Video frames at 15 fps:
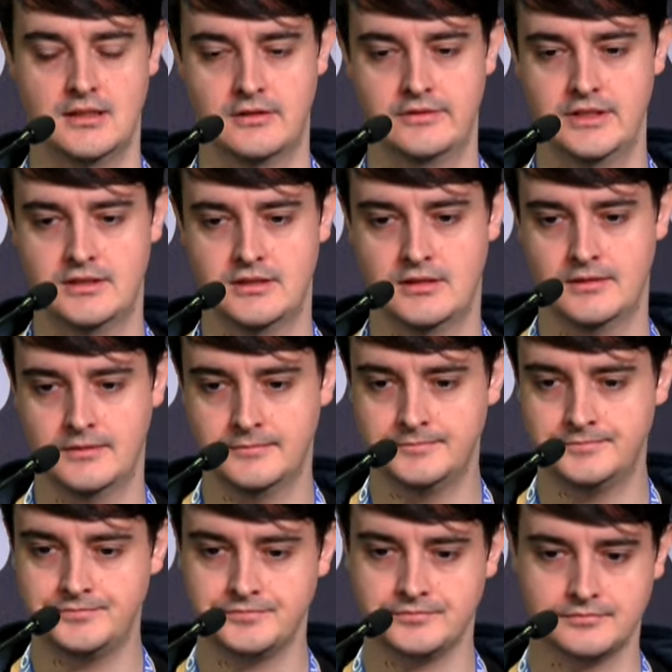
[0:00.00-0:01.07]
service,
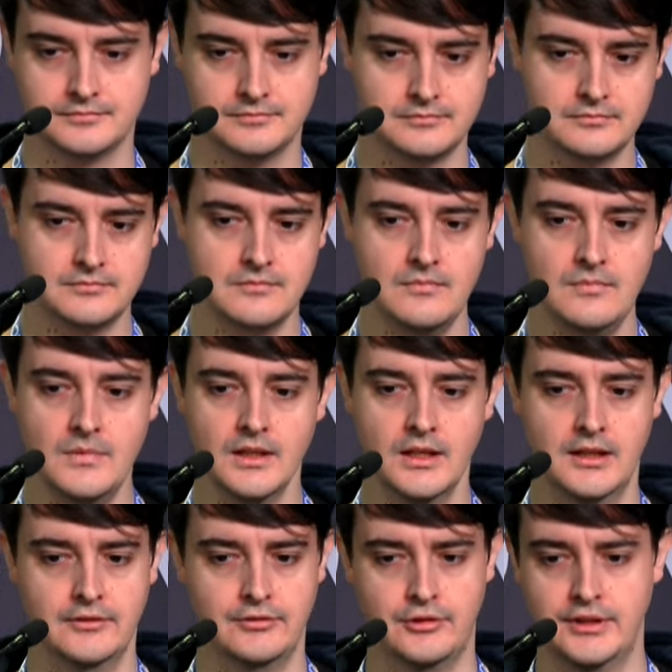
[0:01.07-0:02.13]

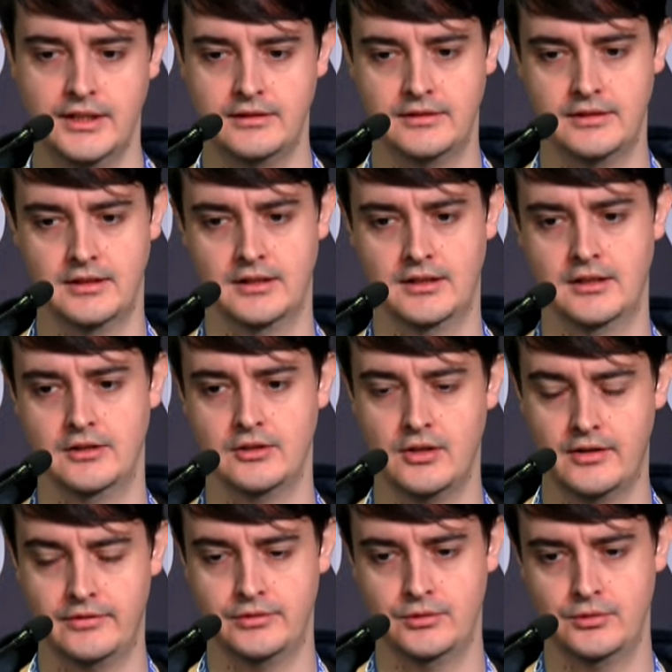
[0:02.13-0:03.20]
and for that you
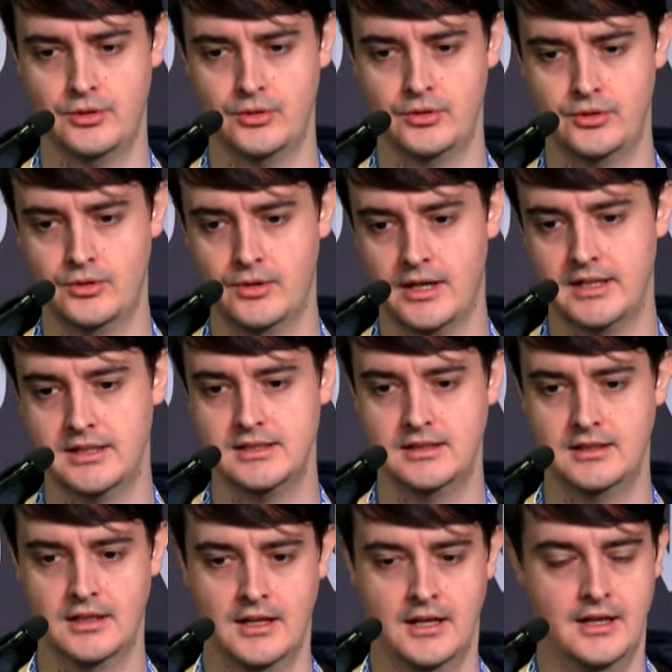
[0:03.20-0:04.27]
have
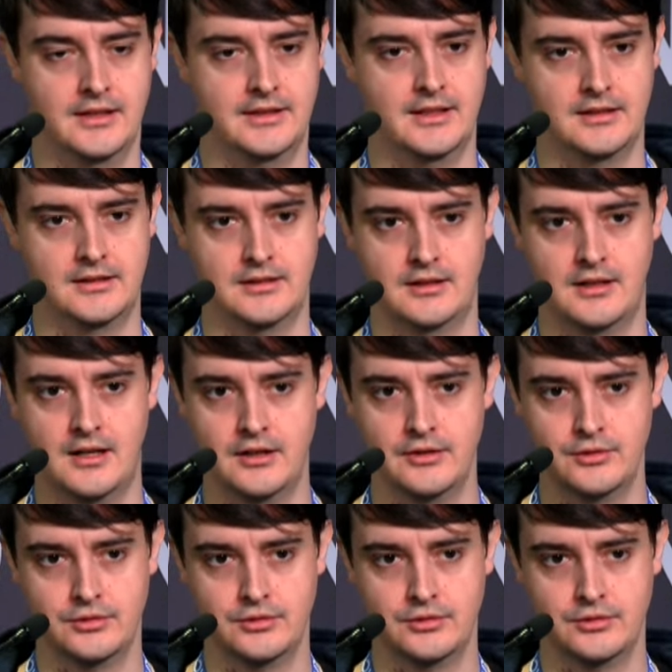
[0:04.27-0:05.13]
UID that are